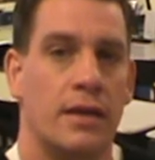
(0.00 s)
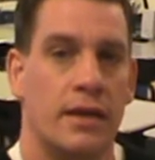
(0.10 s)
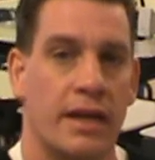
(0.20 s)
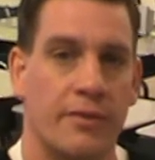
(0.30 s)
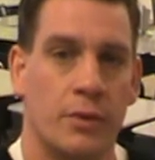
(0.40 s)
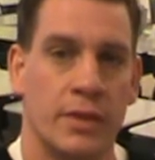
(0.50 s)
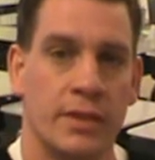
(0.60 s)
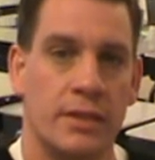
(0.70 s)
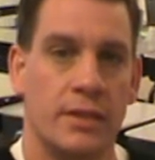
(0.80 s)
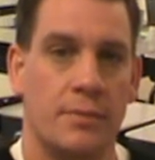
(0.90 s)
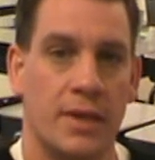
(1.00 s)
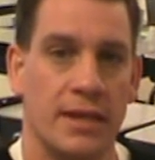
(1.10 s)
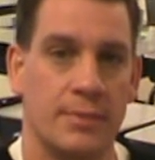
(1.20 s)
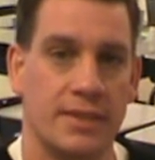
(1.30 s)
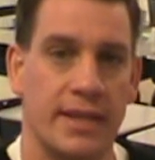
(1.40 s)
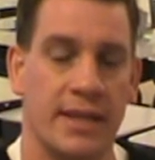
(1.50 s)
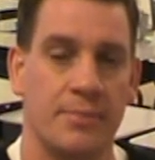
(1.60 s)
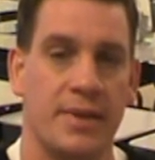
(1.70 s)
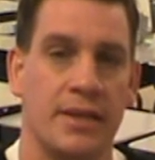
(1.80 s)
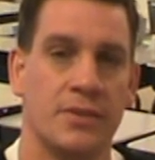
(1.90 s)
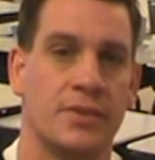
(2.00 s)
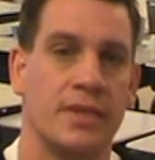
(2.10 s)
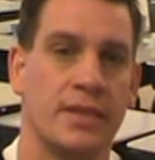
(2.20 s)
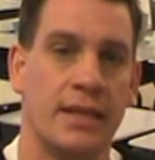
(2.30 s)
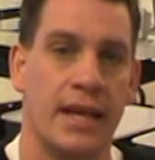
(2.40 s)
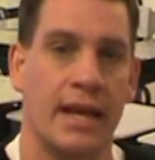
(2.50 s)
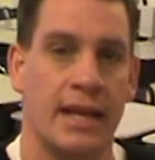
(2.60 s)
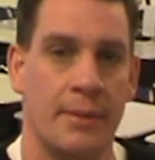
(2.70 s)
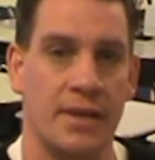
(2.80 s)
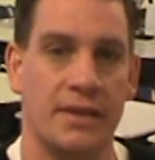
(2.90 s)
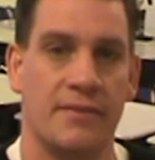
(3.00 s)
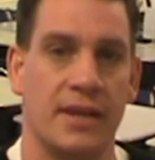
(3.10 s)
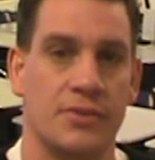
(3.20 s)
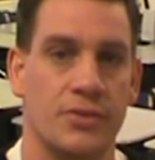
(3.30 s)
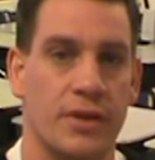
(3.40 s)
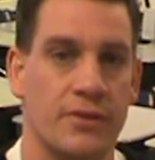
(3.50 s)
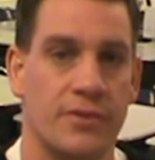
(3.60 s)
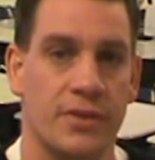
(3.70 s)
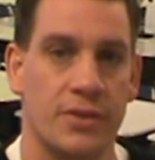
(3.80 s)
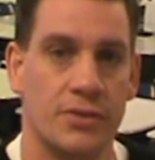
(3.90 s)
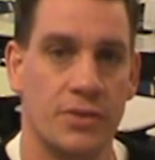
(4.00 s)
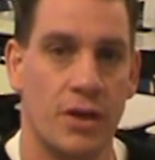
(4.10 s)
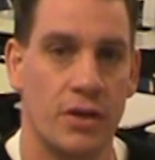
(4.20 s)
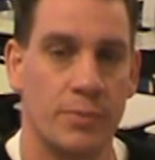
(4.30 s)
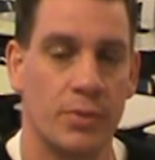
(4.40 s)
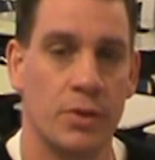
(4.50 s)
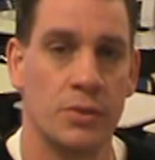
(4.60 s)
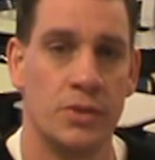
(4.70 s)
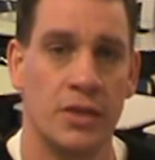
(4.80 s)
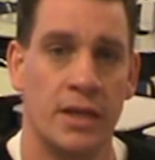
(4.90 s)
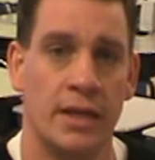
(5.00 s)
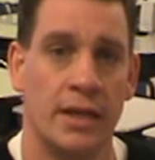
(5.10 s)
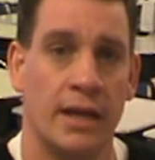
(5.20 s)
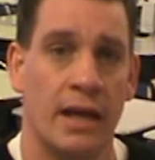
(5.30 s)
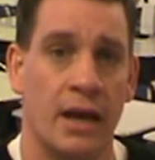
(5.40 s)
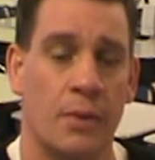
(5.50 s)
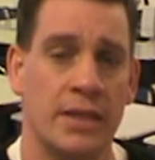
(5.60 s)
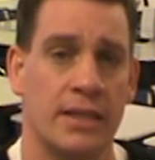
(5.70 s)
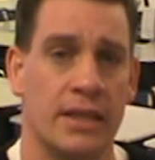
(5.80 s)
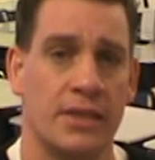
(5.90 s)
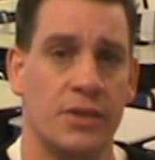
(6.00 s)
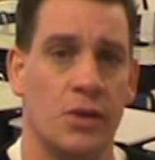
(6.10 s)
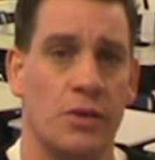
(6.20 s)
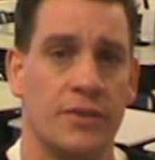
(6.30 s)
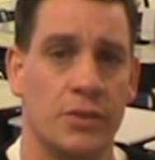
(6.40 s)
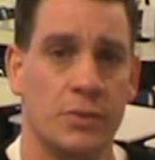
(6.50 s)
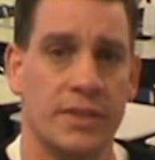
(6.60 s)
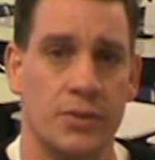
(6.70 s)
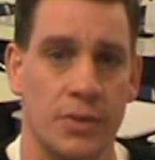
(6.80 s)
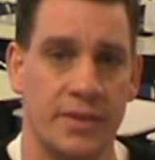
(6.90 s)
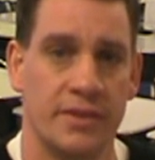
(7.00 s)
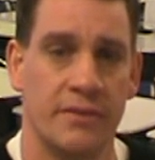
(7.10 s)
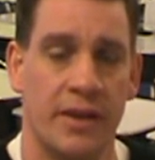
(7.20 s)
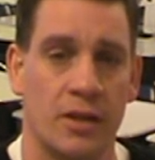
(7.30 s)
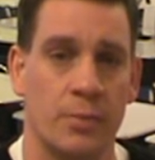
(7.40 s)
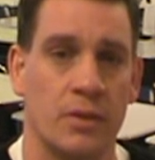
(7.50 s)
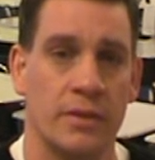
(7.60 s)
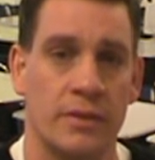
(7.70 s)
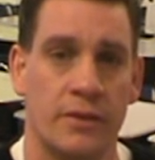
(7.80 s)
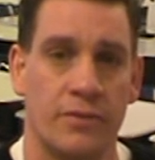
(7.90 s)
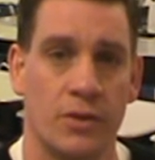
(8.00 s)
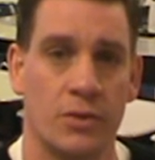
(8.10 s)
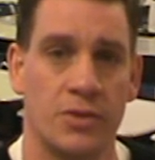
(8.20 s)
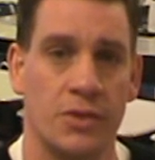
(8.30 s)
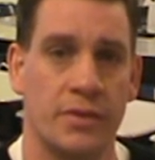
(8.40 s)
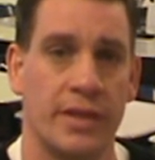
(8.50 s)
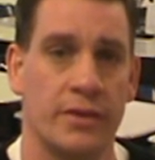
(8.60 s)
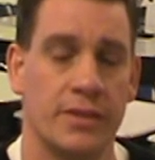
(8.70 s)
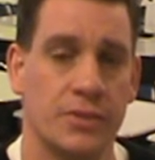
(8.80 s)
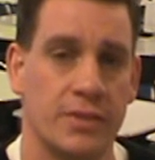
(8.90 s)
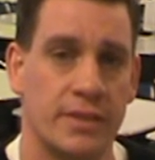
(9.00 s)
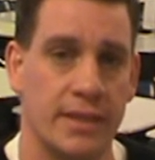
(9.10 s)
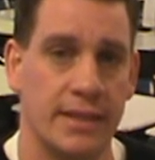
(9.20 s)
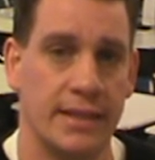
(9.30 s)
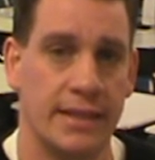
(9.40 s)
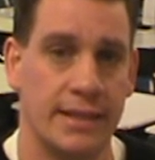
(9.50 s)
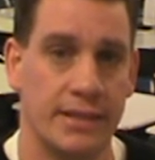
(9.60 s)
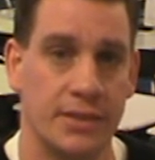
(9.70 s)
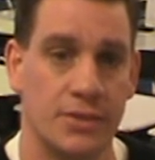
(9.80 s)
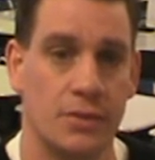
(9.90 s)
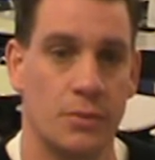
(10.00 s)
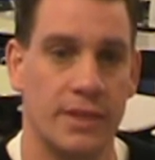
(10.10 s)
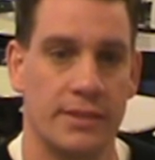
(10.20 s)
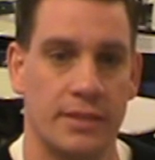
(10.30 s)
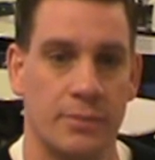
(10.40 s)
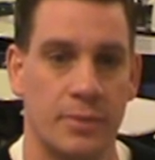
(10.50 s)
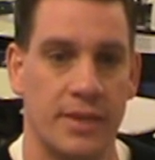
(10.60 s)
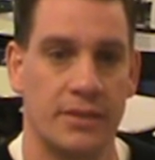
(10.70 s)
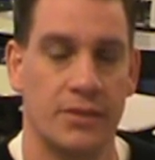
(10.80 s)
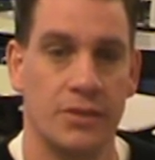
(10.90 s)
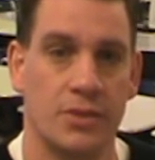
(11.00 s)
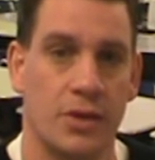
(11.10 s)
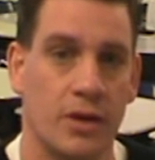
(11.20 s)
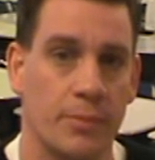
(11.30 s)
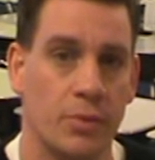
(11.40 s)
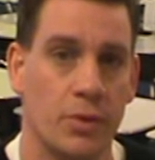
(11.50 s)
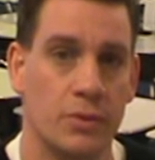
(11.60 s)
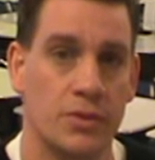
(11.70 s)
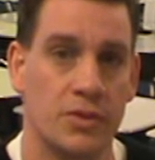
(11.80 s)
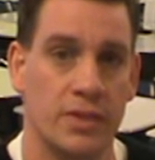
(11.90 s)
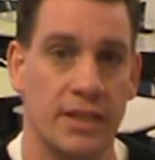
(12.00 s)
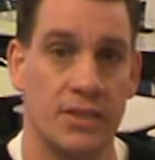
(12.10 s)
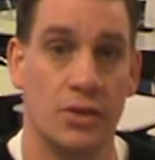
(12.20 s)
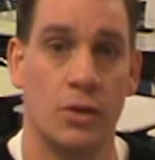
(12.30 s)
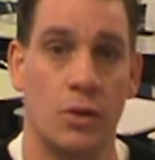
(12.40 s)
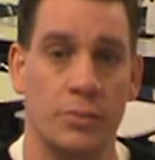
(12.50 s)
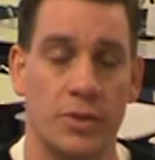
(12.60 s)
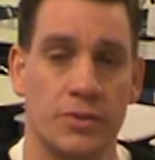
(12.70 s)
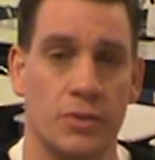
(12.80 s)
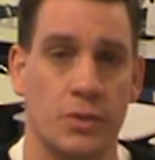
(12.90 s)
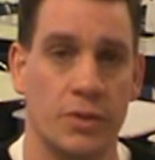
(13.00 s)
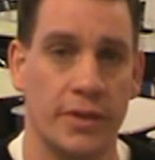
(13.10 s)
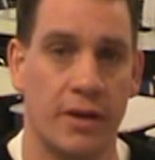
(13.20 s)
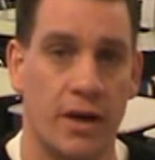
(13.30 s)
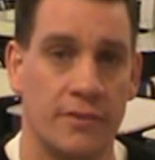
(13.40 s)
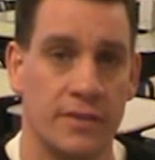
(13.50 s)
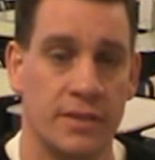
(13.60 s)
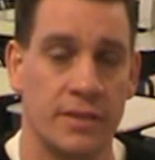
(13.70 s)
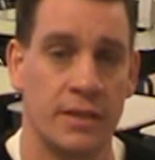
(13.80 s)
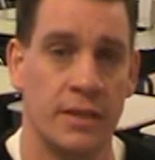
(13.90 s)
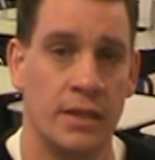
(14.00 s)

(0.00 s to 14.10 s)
Hey everyone, my name is Dan Peterson and I'm an advanced trainer for the Nurtured Heart Approach. I wanted to let you know of a new resource that's available for those of you that are interested in additional ways to implement the Nurtured Heart Approach in your home, your school, or your office.